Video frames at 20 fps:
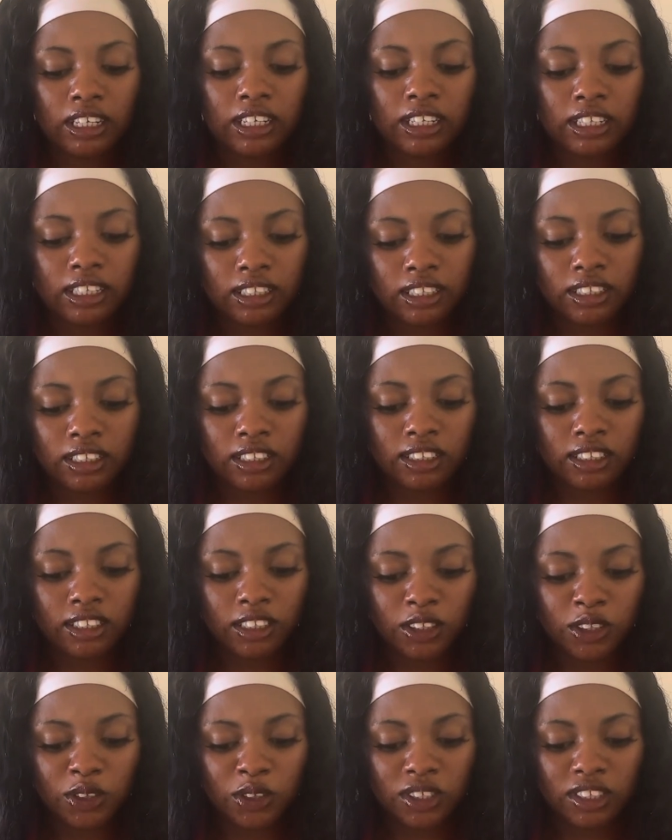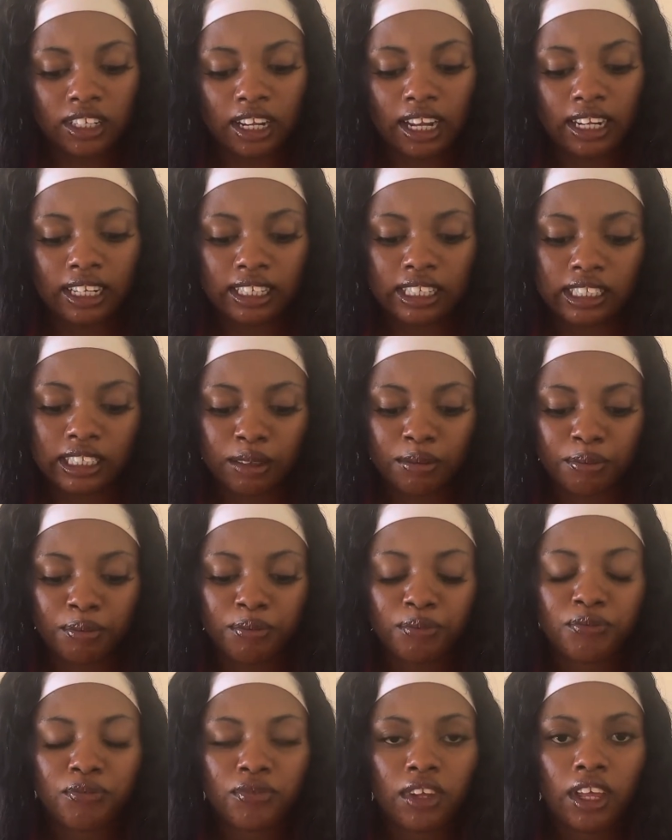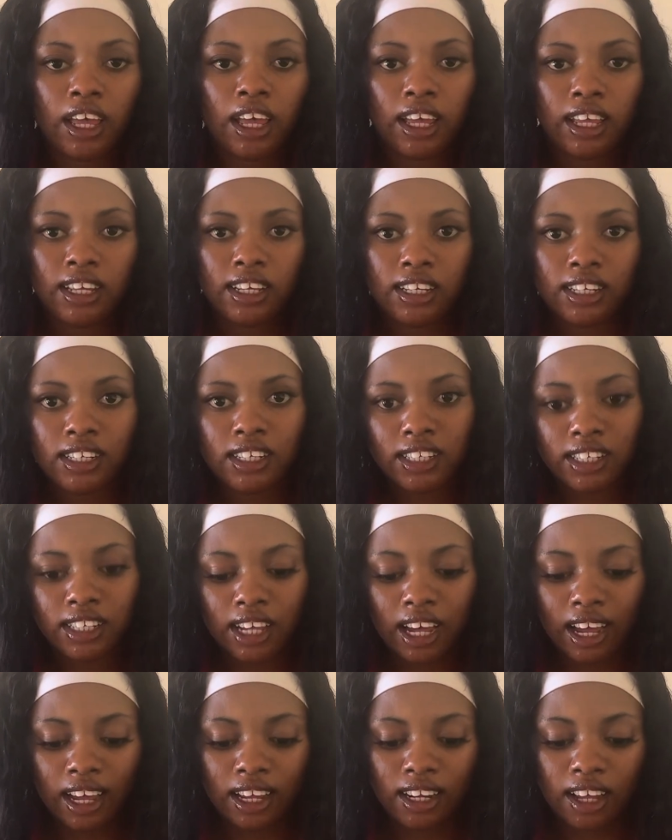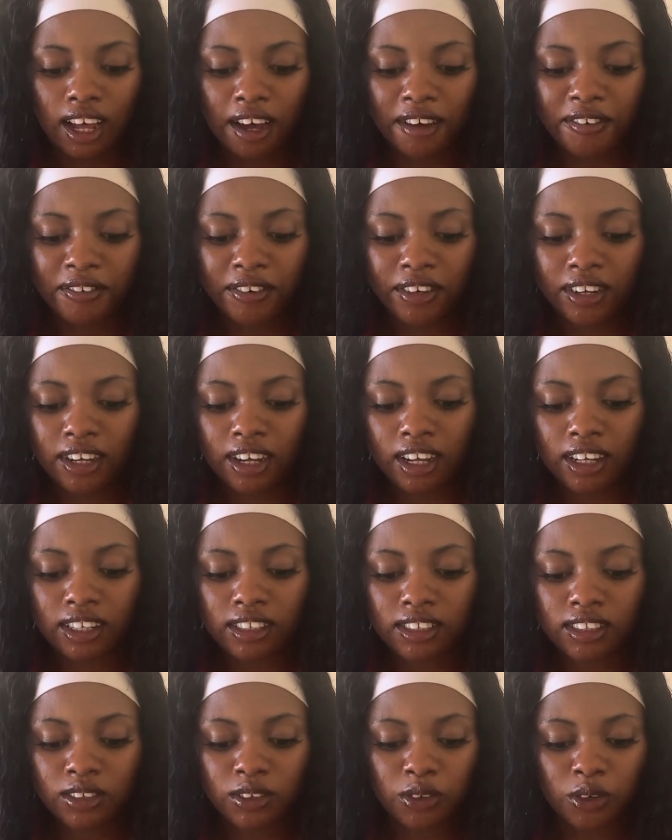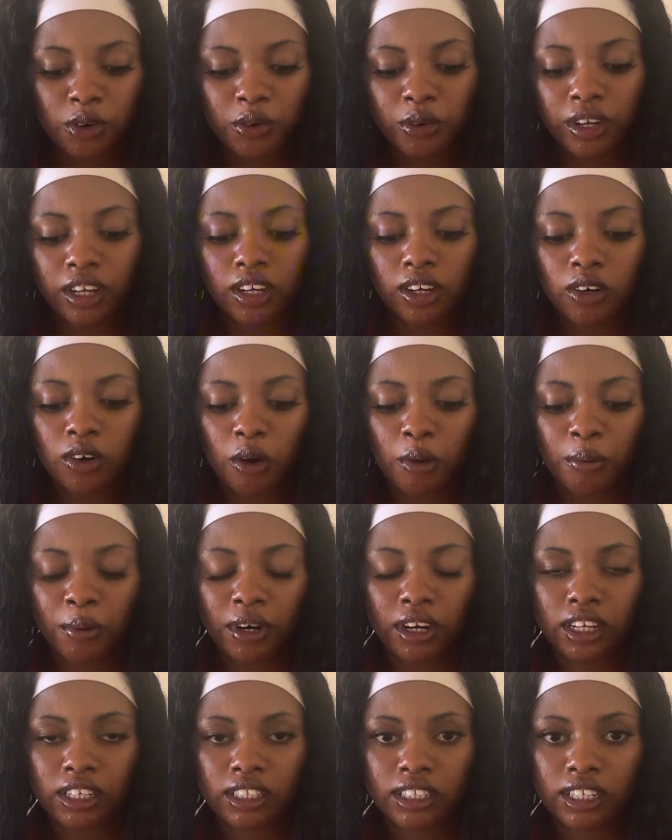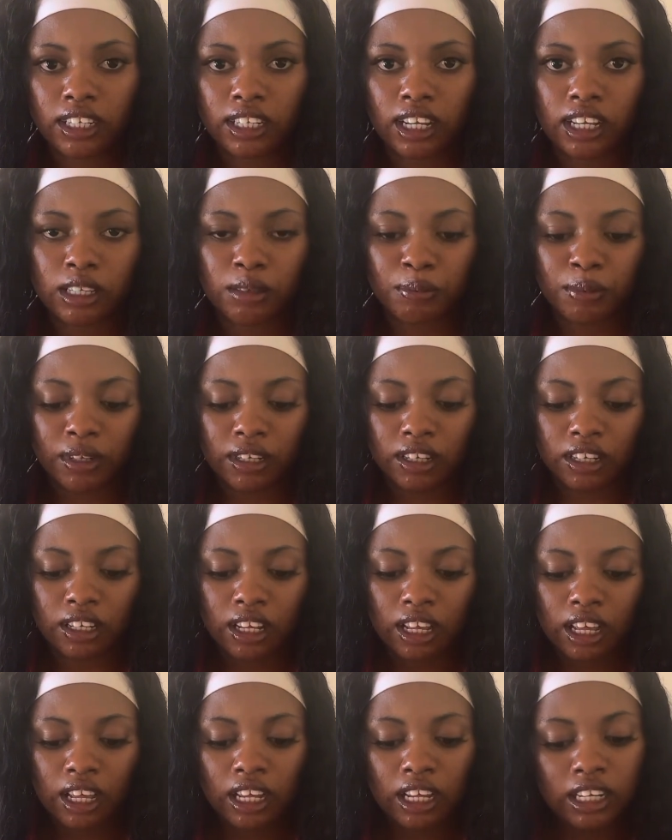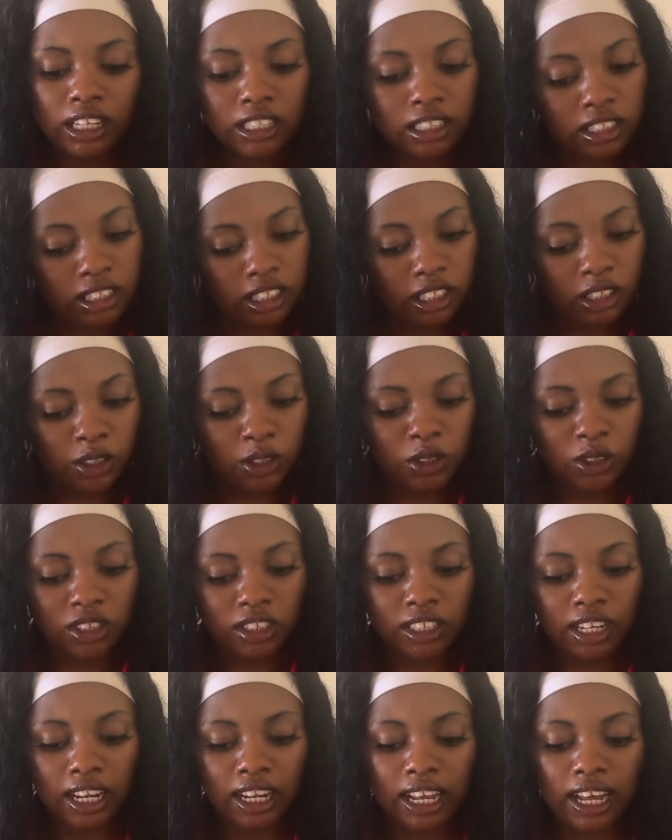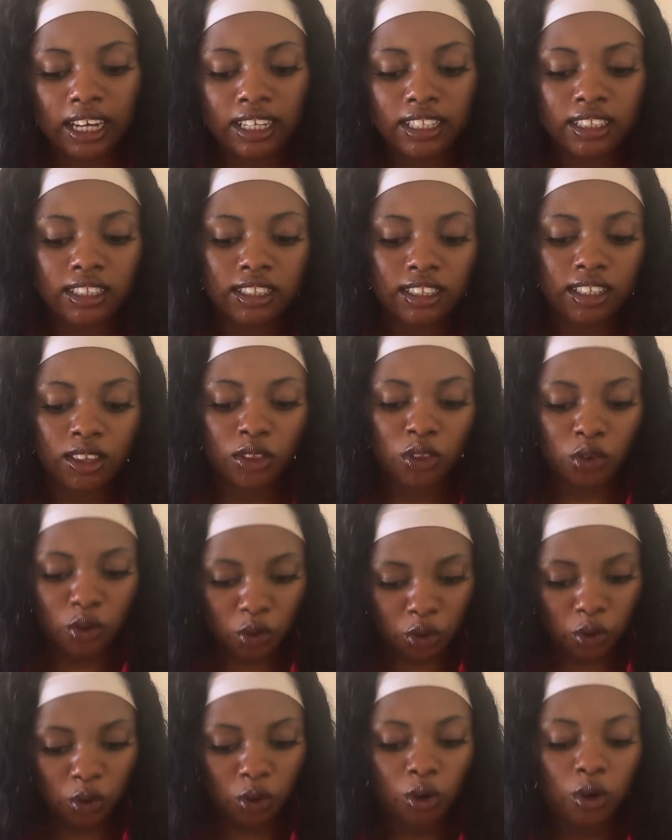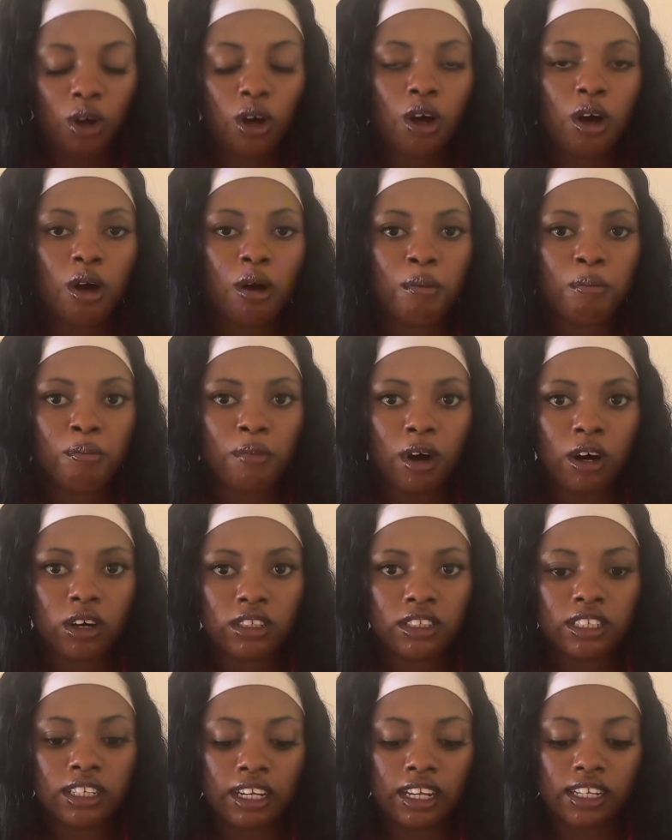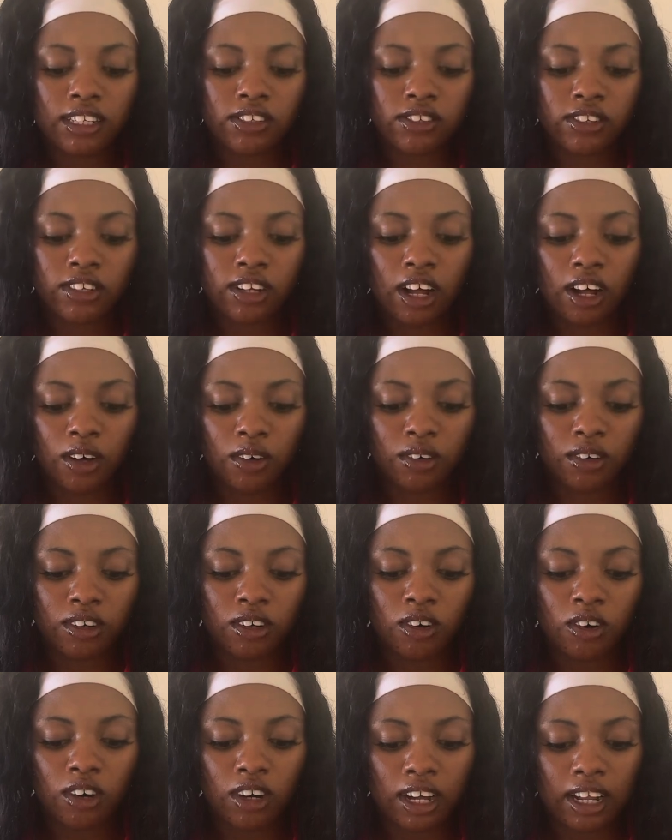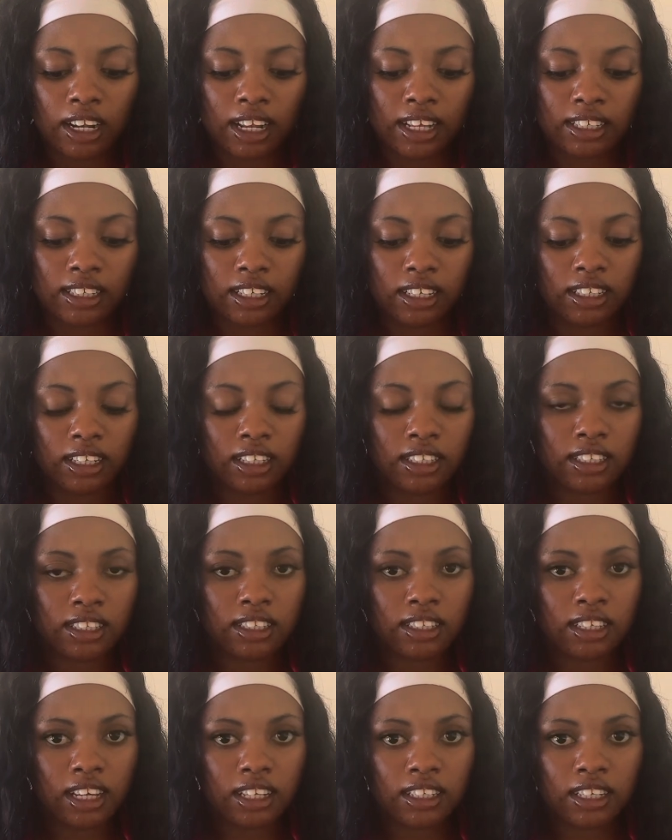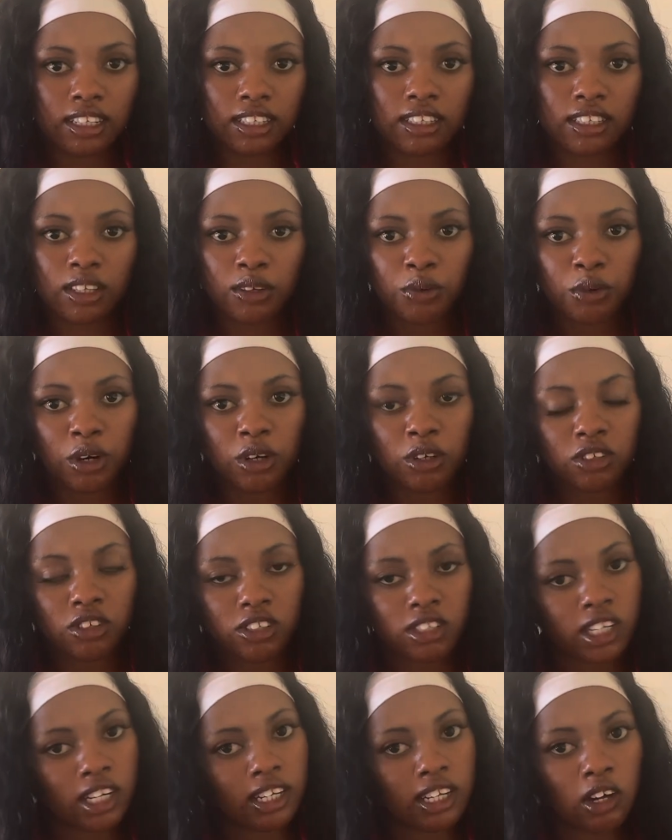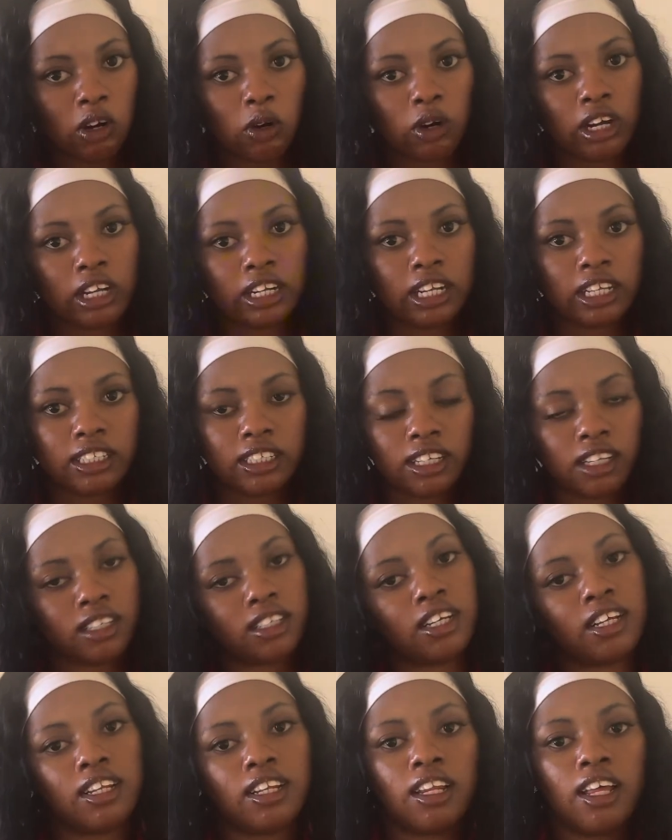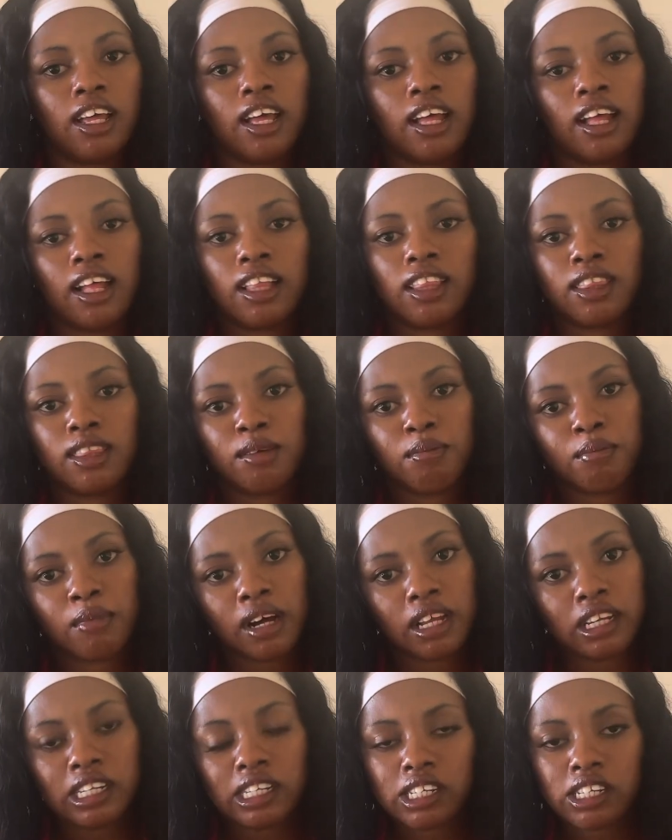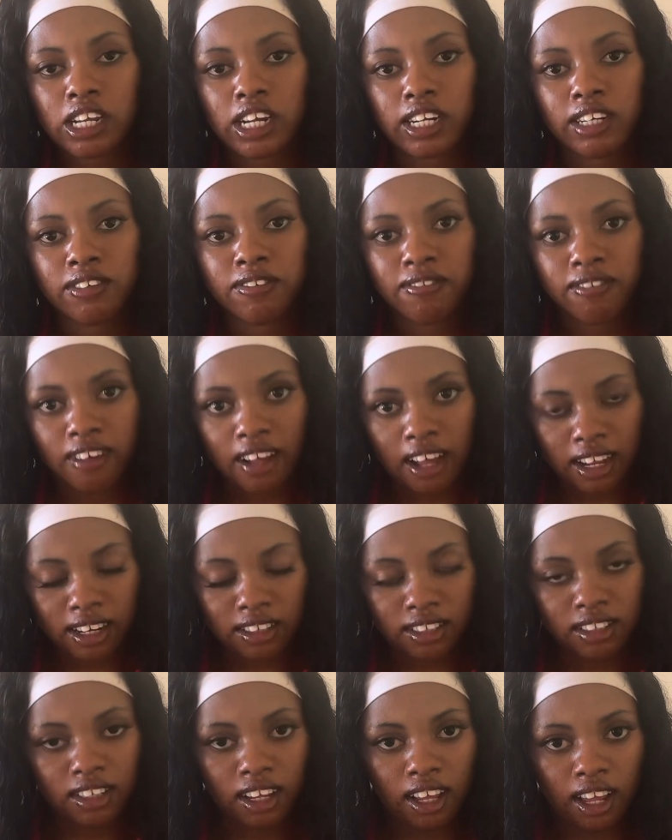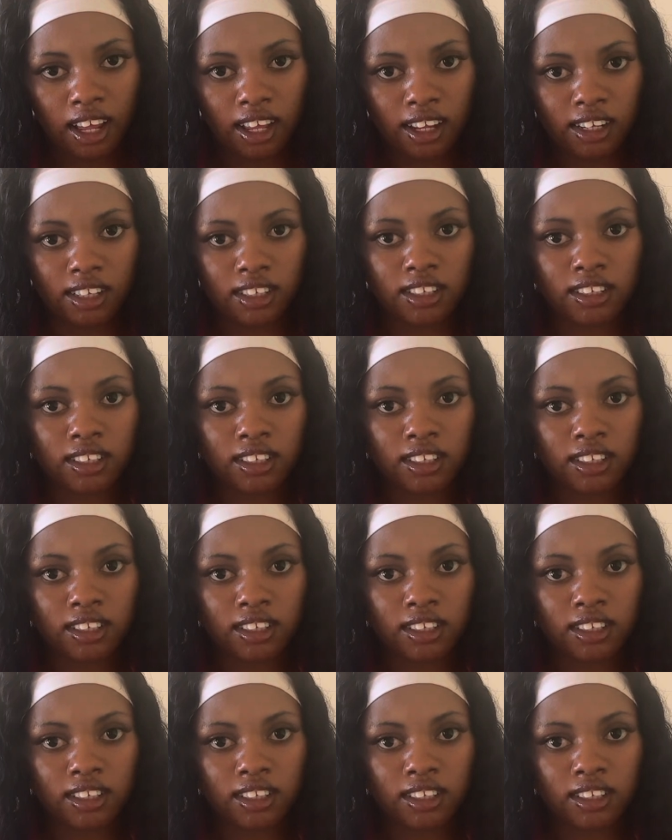institutionalism. India and Africa's growing cooperation has been institutionalized through multilateral organizations such as the World Trade Organization, the Monetary Fund, and